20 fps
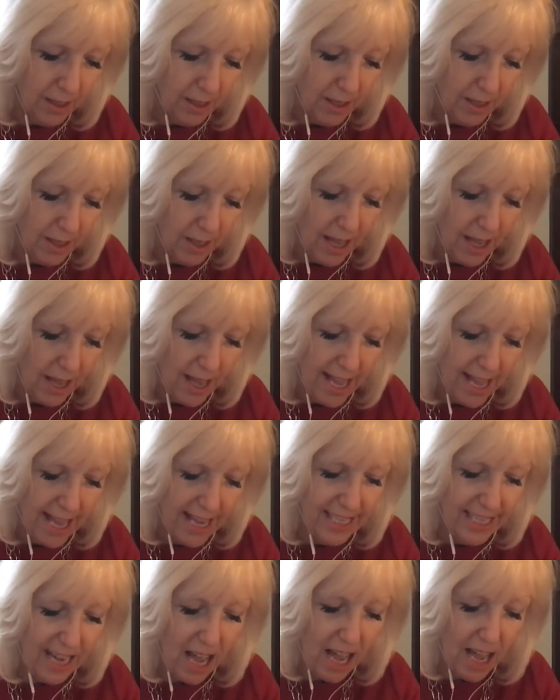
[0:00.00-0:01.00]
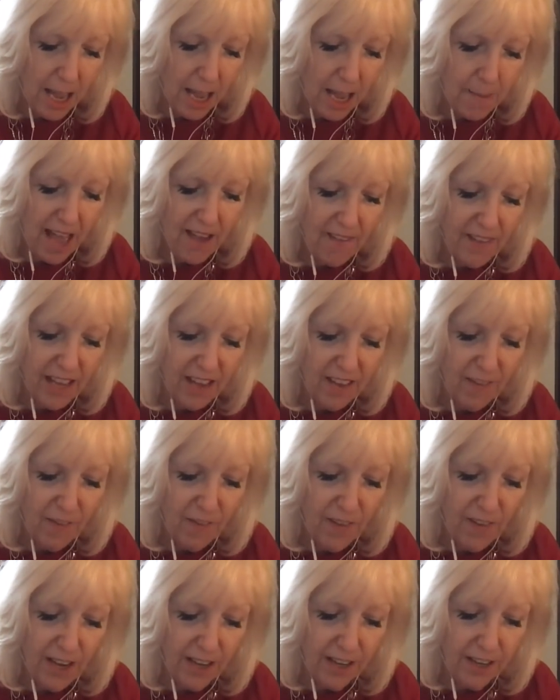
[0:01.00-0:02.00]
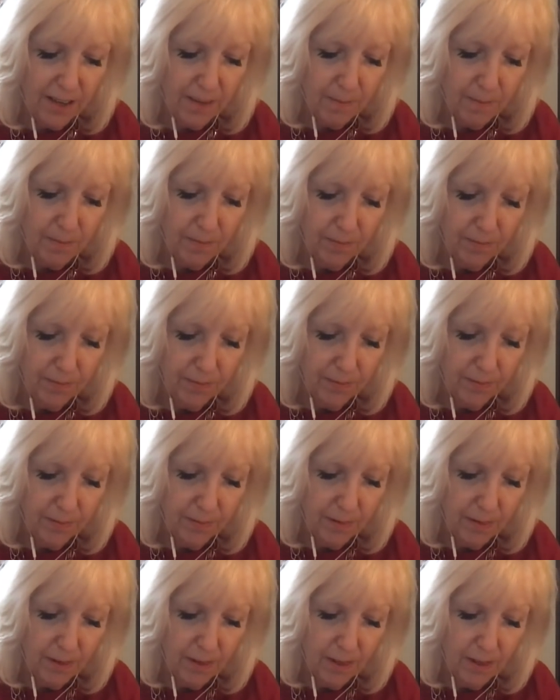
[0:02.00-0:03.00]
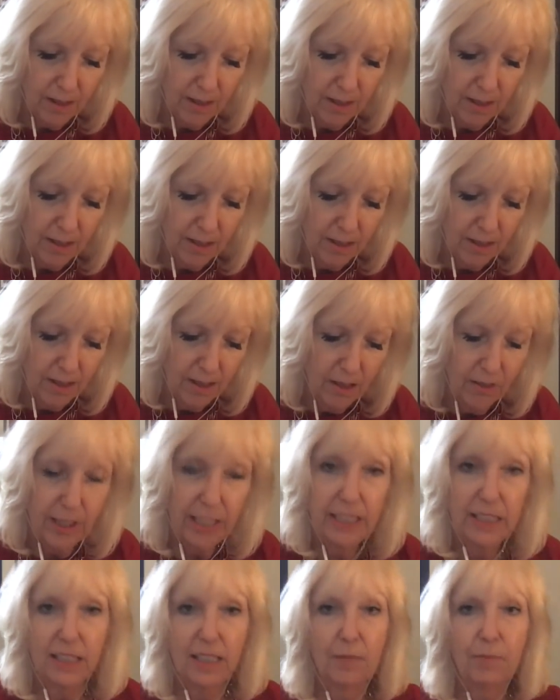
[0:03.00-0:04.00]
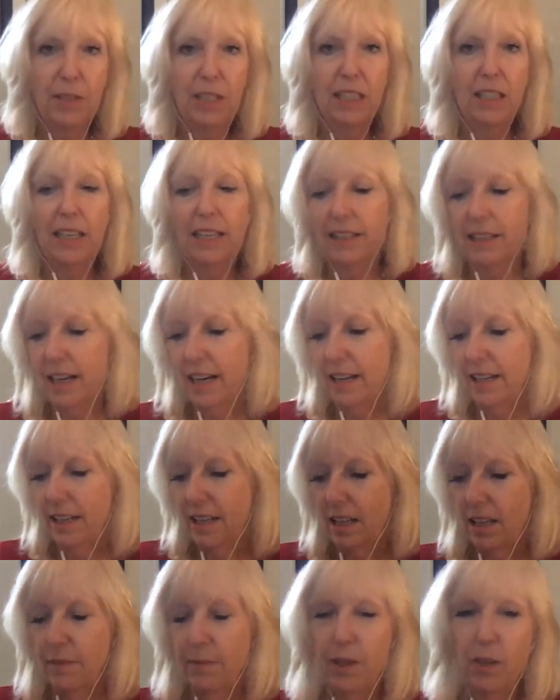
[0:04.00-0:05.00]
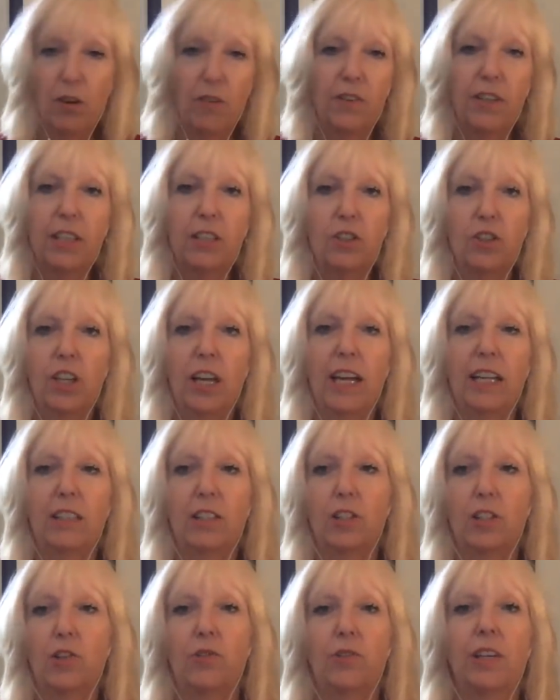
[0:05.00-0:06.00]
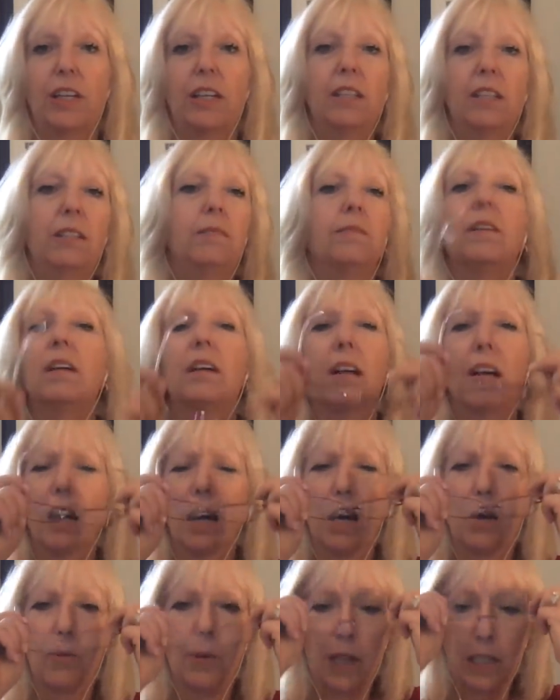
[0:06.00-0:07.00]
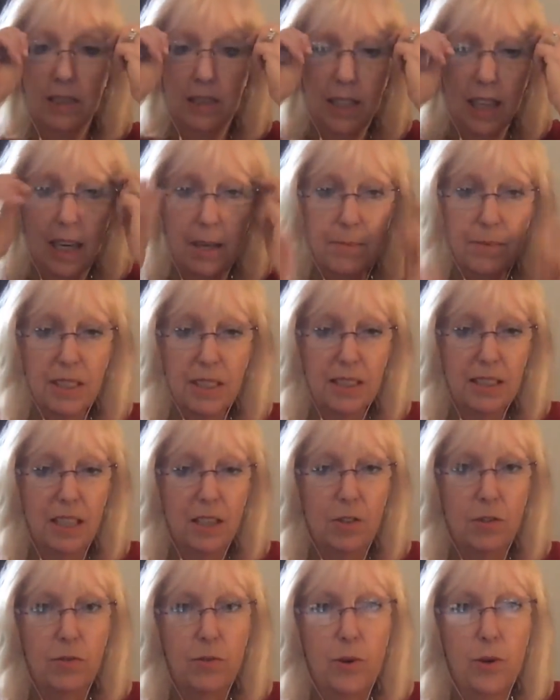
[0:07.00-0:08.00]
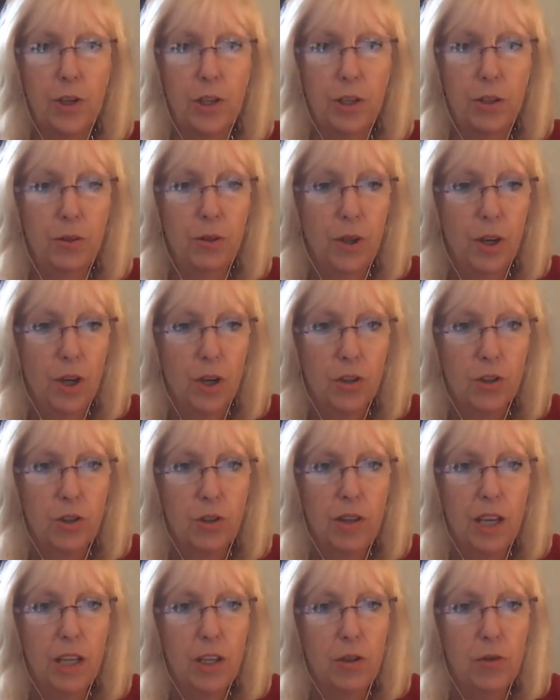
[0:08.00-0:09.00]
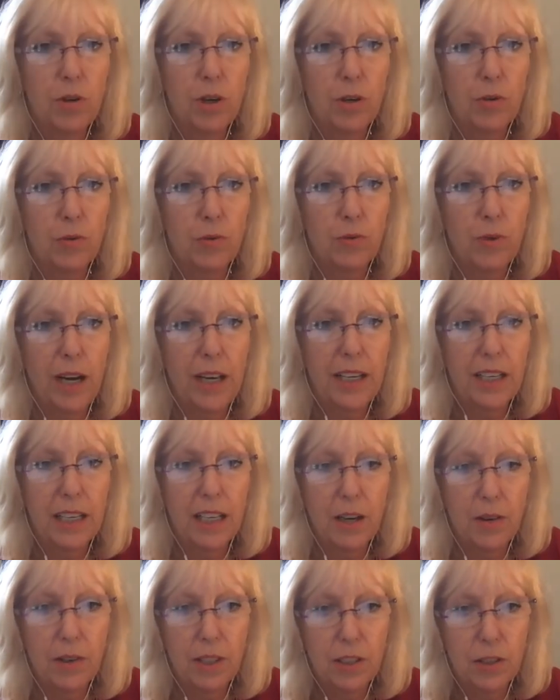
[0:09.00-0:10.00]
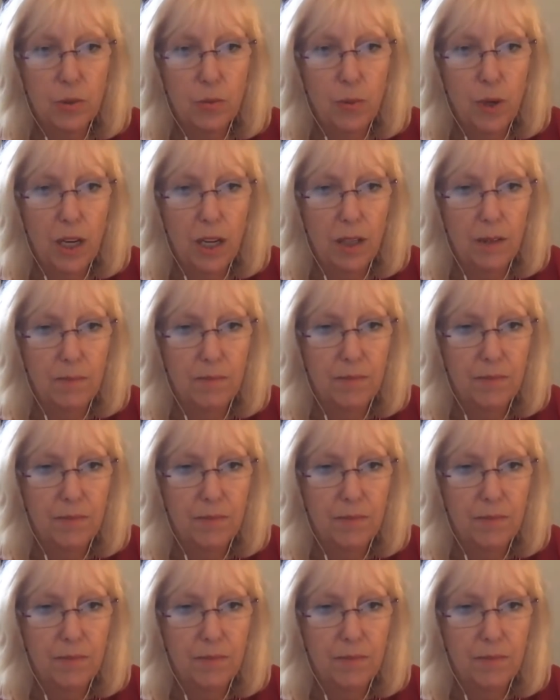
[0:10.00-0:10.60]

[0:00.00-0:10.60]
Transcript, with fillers: And I am having fun. Okay, something like that. Now let me go over to the chat screen. I want to type this out for you so that you can write it out as well.